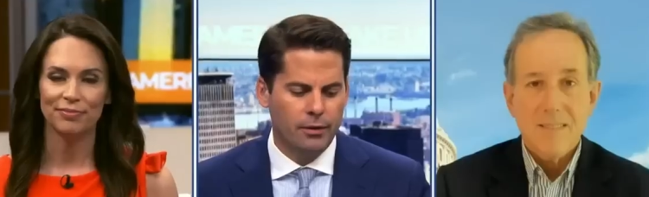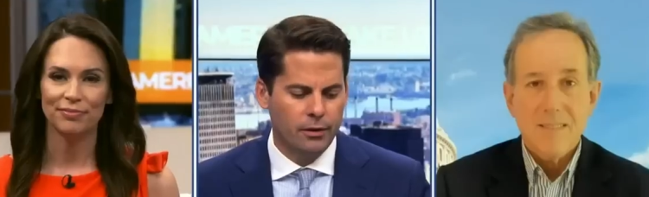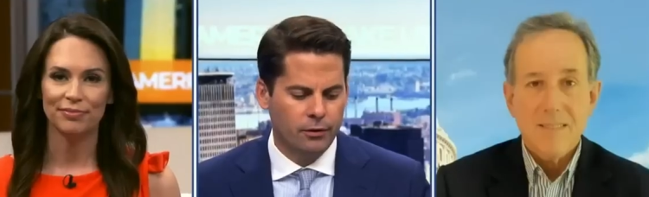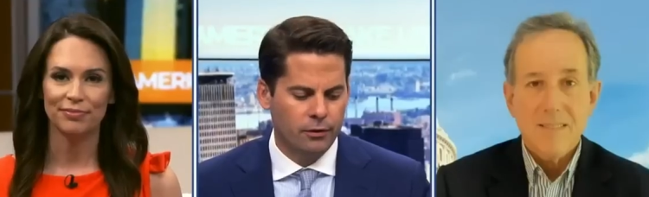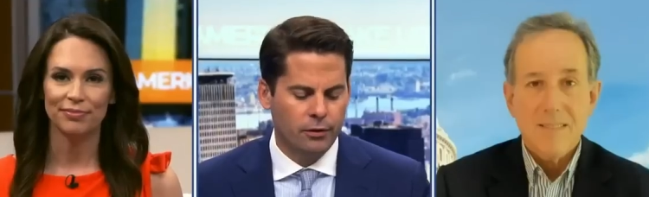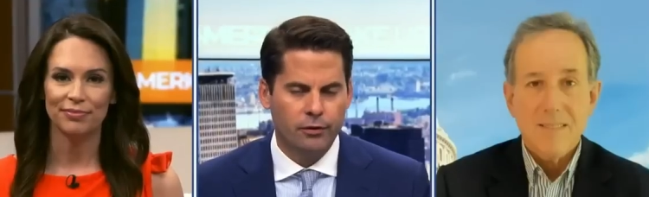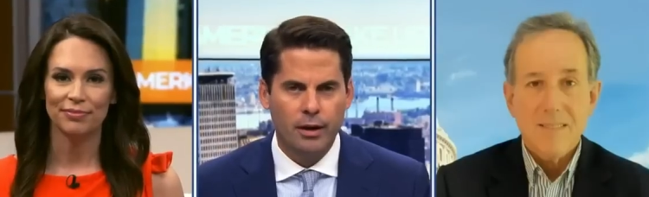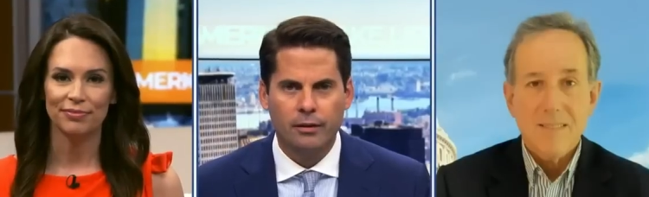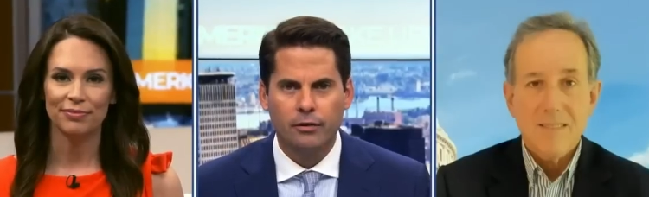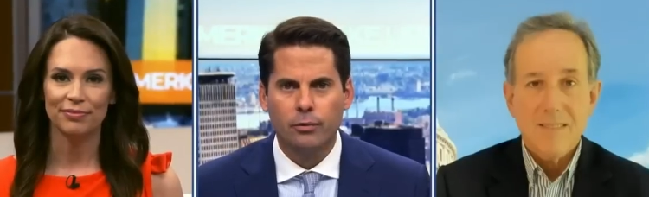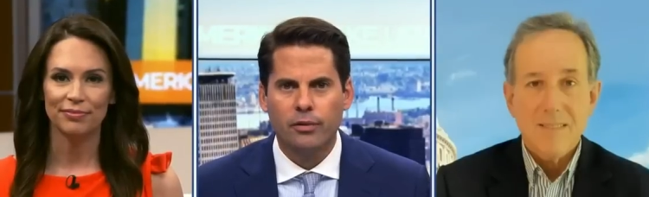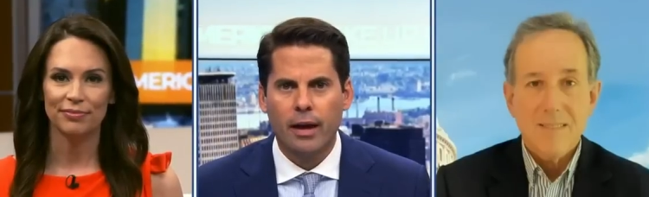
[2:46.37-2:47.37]
Speaker 1: This is
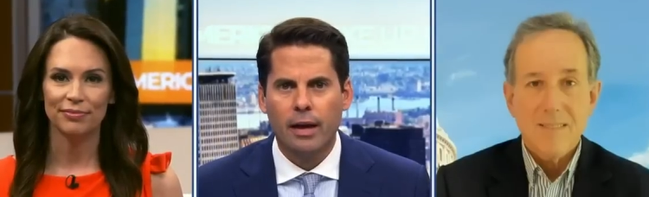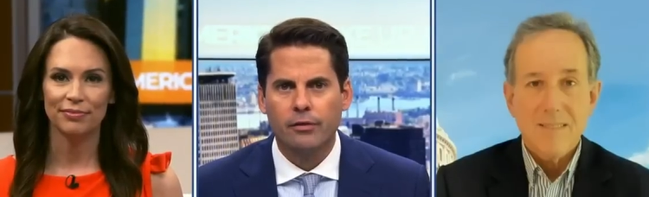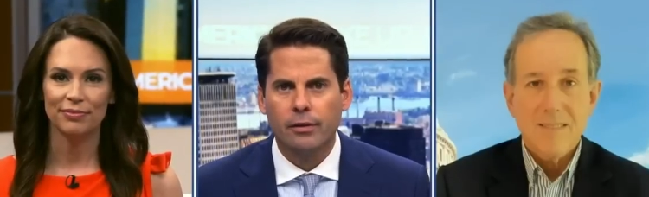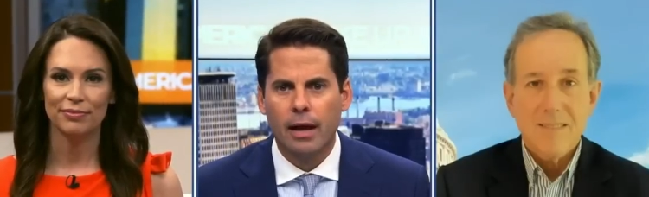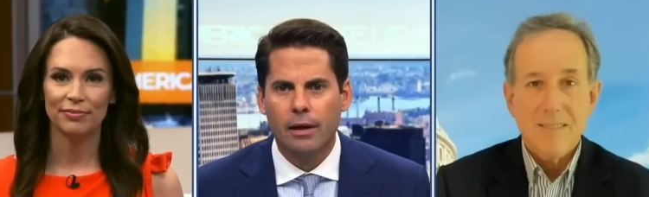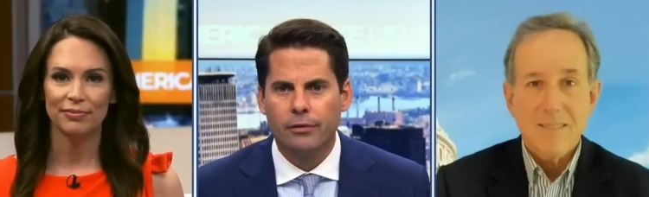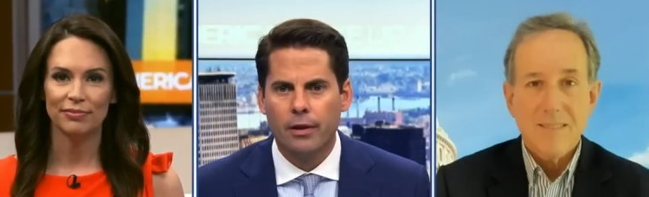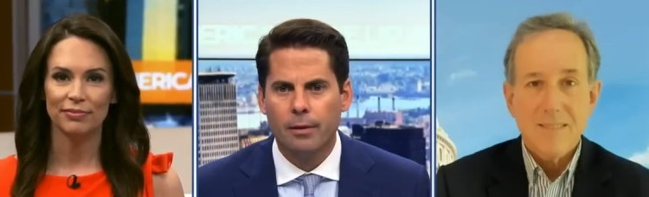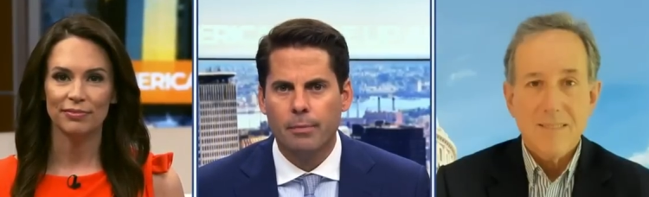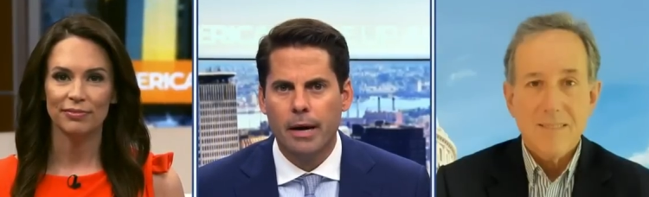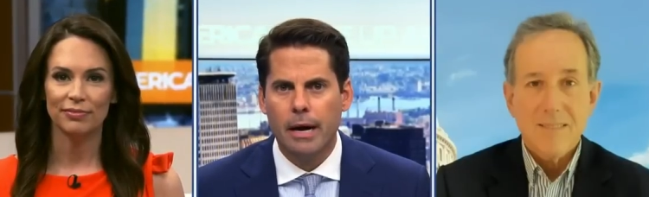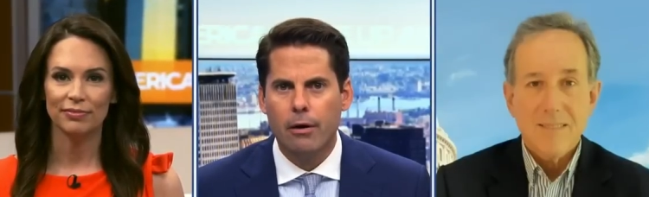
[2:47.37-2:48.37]
DeSantis was asked last
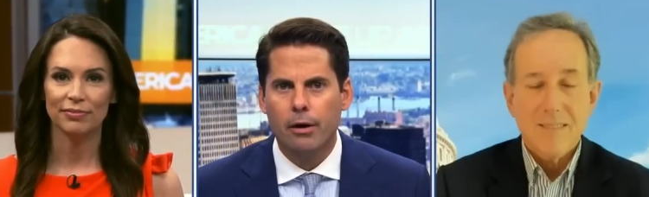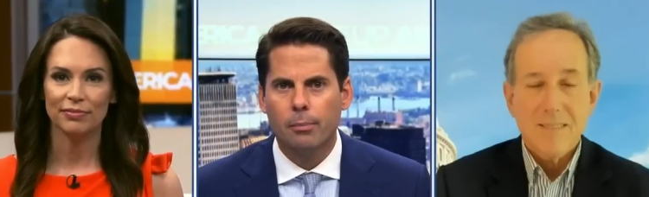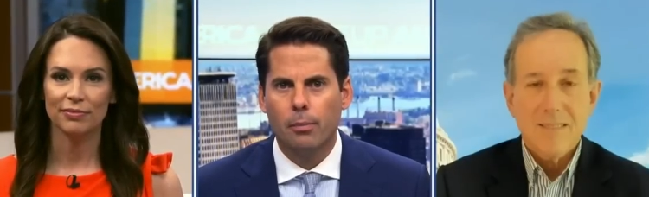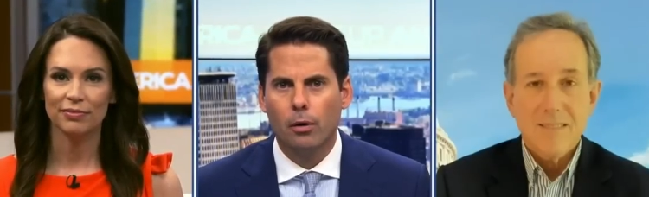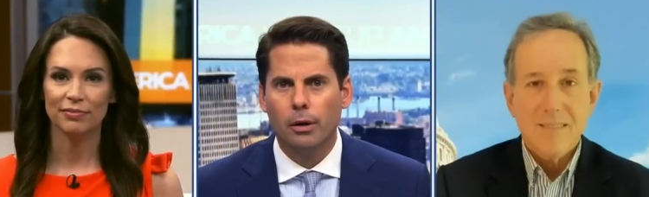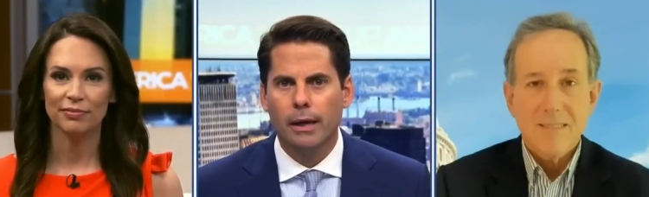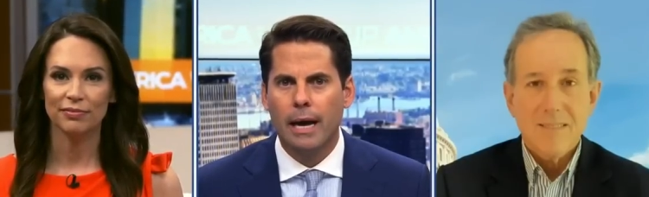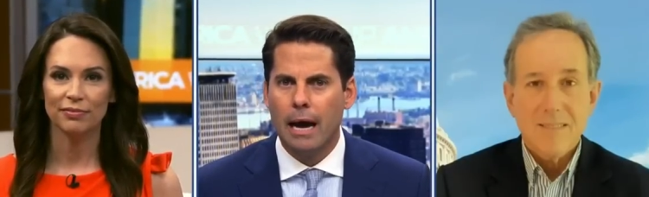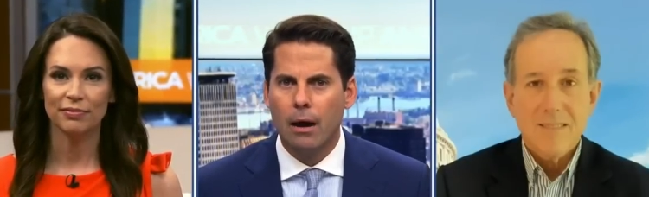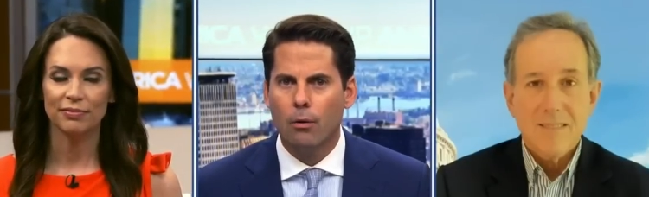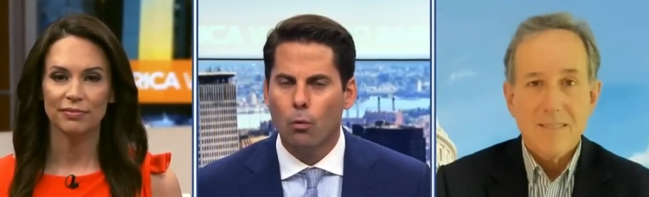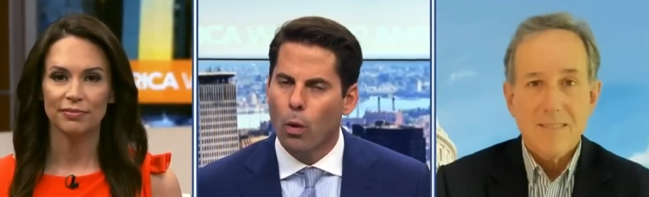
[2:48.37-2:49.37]
night by Eric Bolling
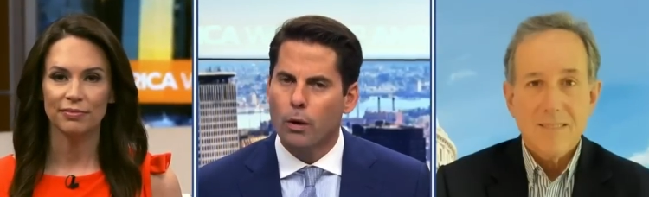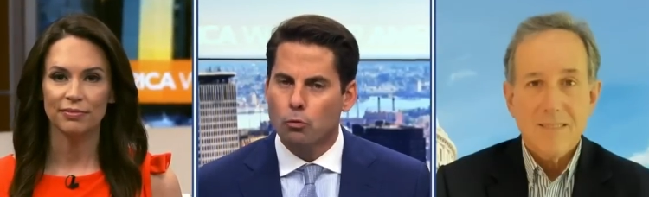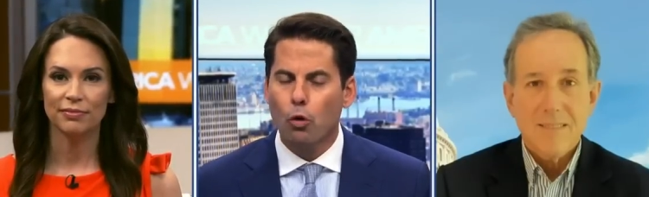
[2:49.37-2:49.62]
how what